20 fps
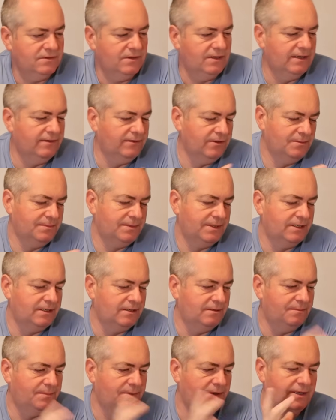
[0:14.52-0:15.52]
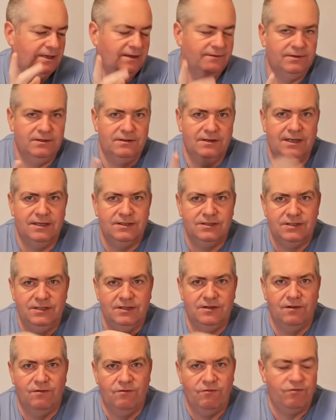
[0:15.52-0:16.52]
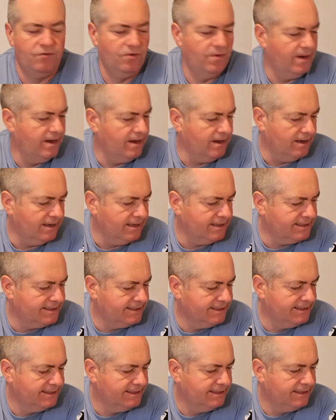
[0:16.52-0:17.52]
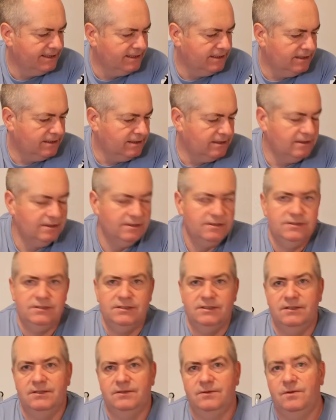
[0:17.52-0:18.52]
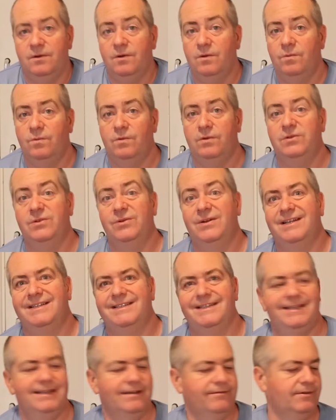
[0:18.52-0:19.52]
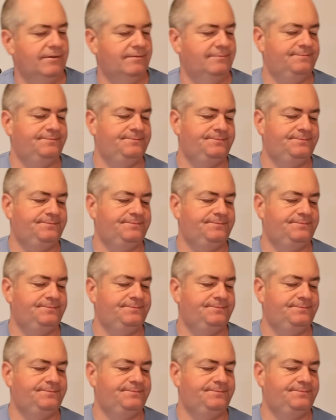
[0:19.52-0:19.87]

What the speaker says: I have opened it, but I haven't actually gone through it yet, so we'll do that together.